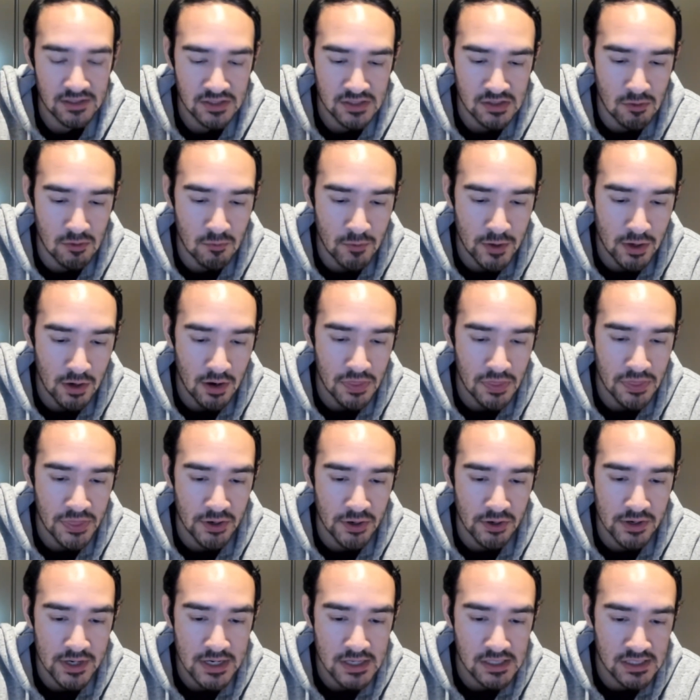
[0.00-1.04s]
So we're on
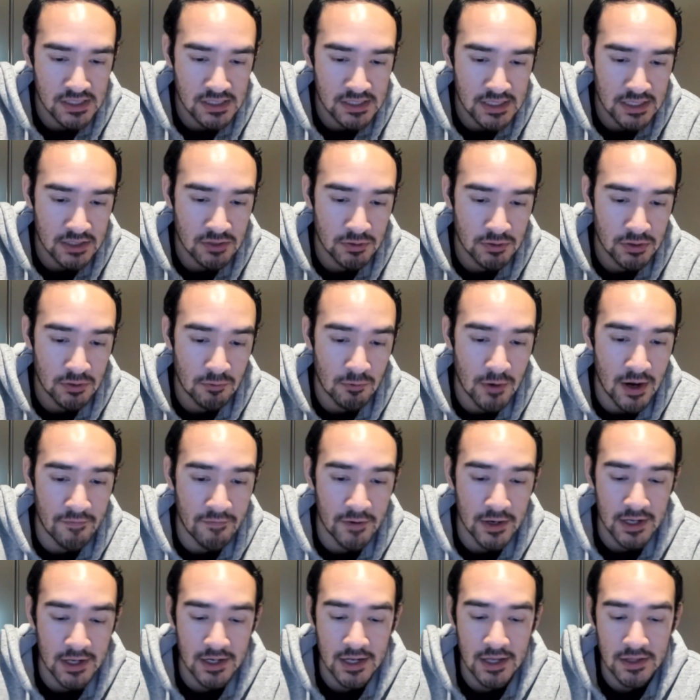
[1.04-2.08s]
36 with the
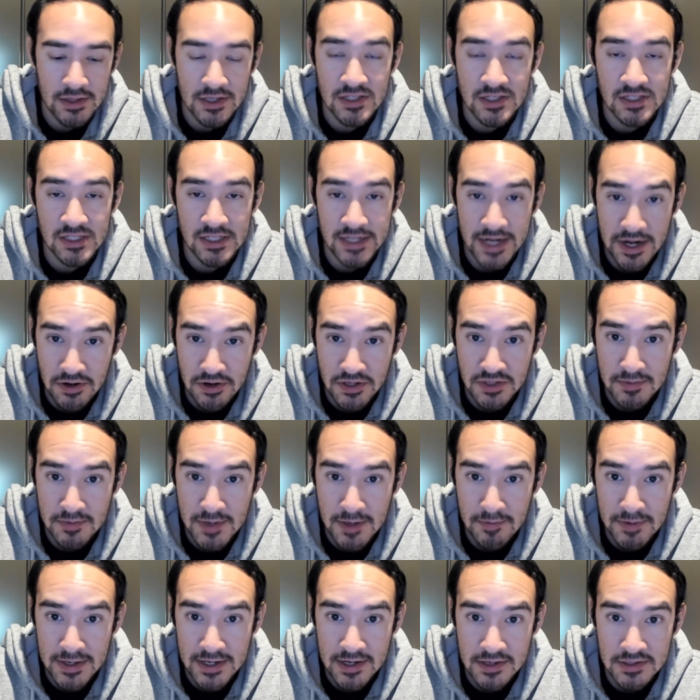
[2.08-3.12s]
Revenant. And this scares
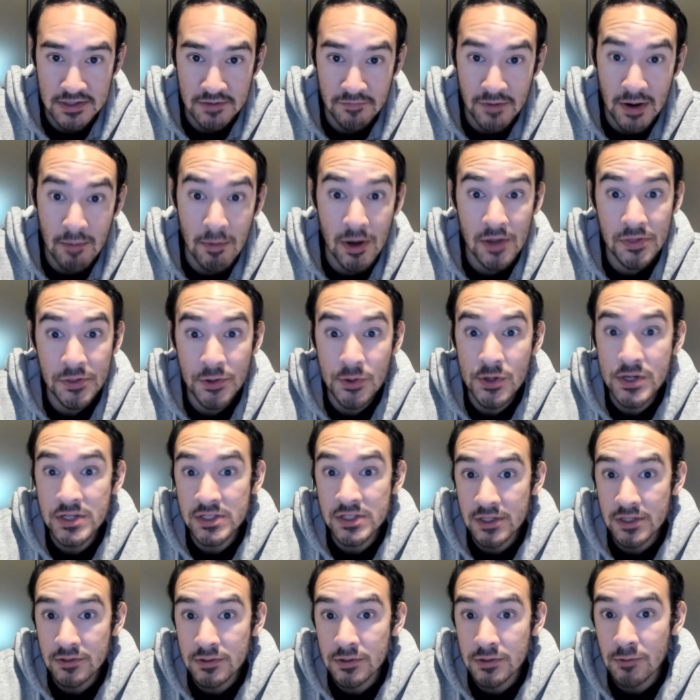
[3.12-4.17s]
me because if I'm on
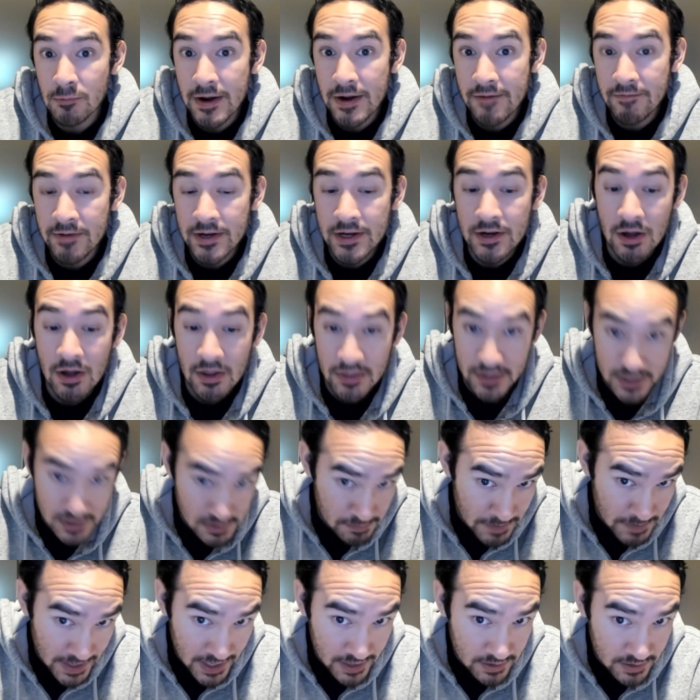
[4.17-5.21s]
36 with the Revenant on this
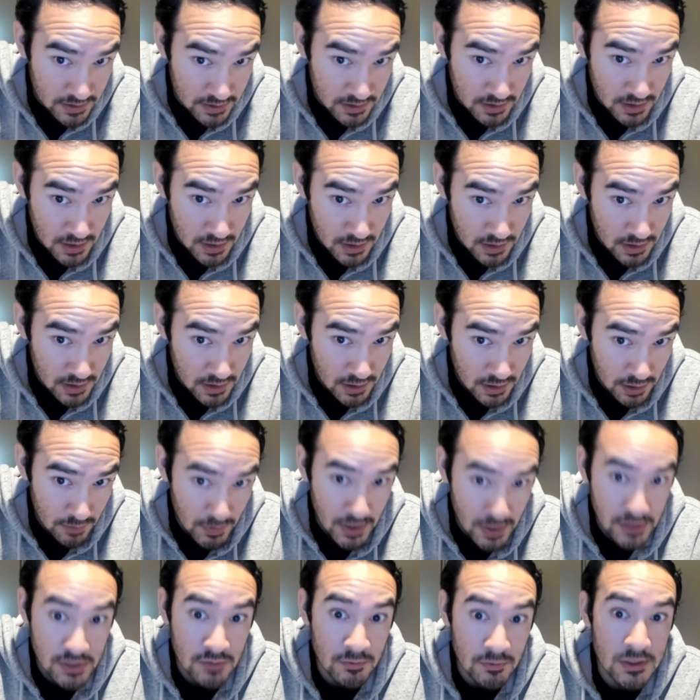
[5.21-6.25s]
pattern,
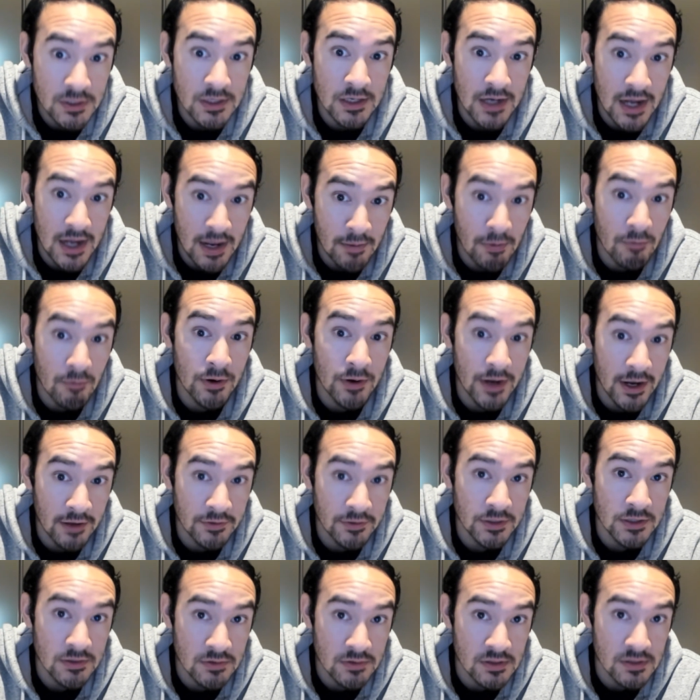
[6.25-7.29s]
imagine what's going to happen when we
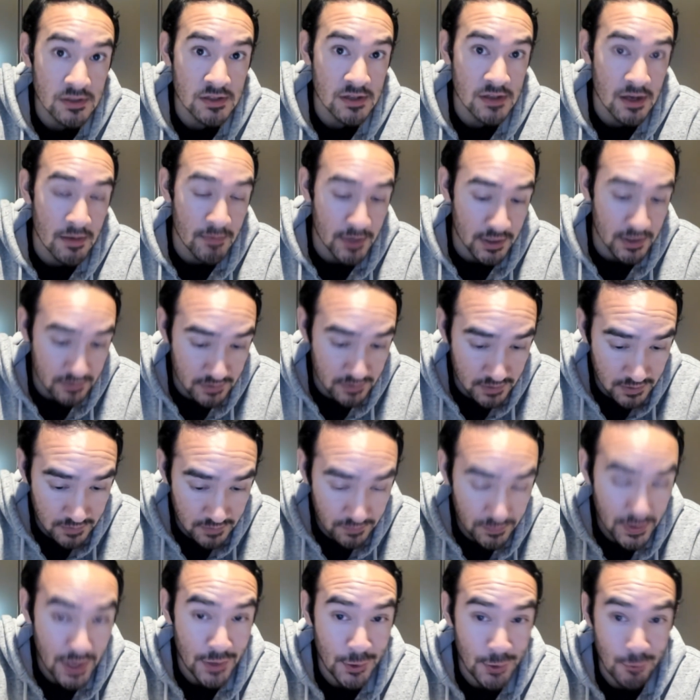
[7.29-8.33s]
have to use the Summit.
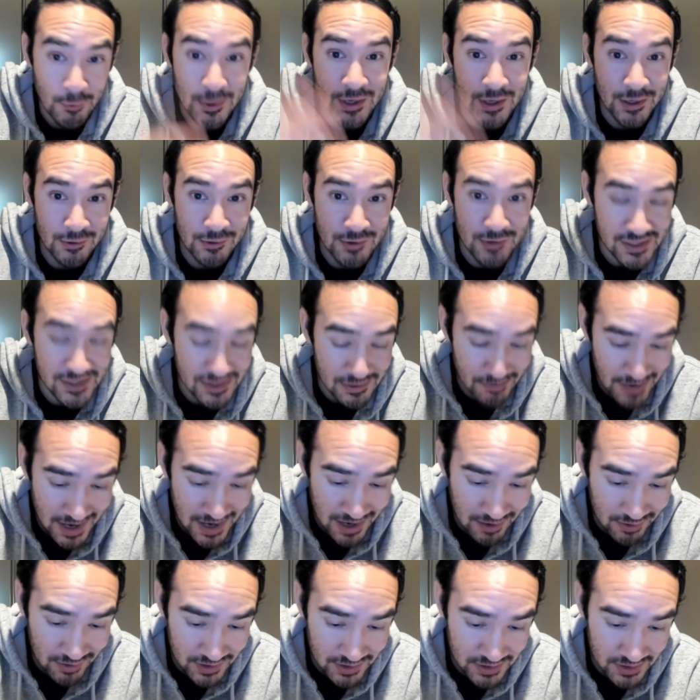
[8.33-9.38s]
Now that we increase the
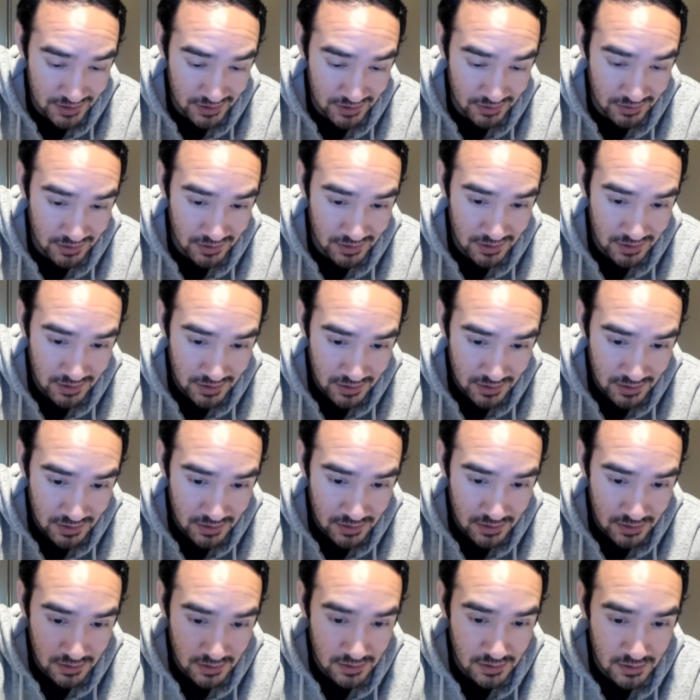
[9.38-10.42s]
power too.
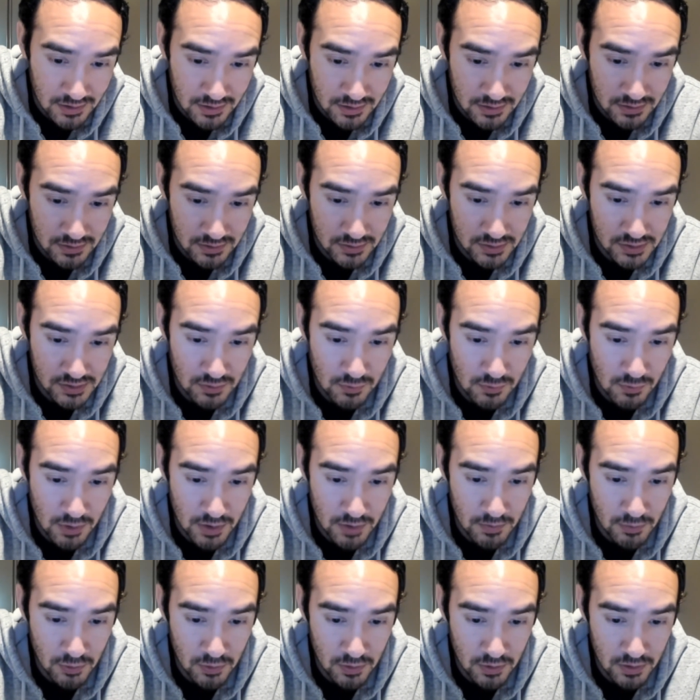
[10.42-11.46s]
So
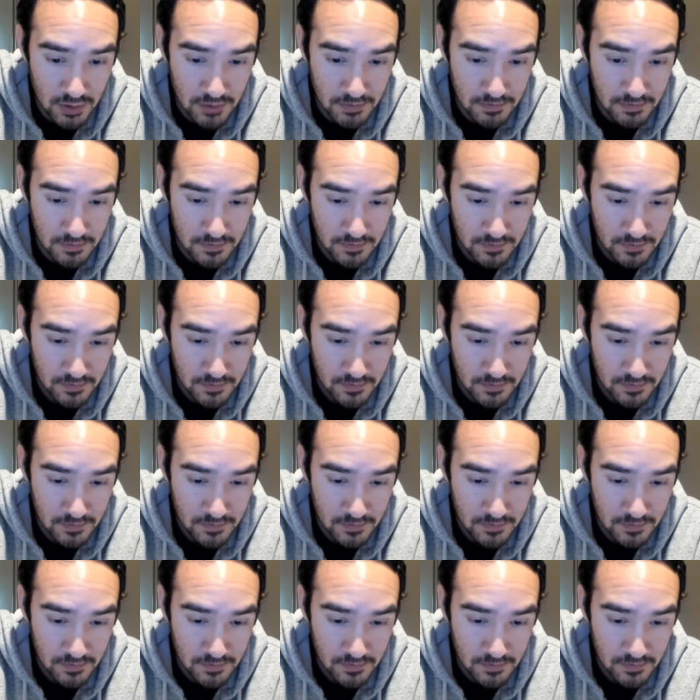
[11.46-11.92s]
one more.